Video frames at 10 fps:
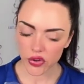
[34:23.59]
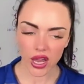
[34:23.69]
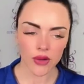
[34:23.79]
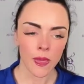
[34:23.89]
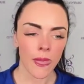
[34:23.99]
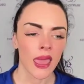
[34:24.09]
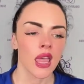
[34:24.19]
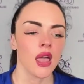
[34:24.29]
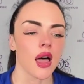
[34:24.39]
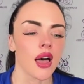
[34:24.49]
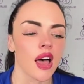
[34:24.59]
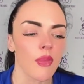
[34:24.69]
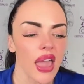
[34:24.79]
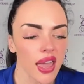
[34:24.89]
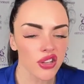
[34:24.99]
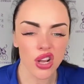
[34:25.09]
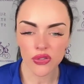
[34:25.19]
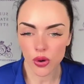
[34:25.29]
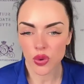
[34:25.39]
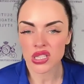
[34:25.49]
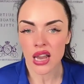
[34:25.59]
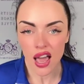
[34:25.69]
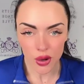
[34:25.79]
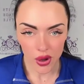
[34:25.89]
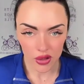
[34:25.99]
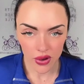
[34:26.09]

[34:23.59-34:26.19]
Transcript: right? Um, and Jennifer was not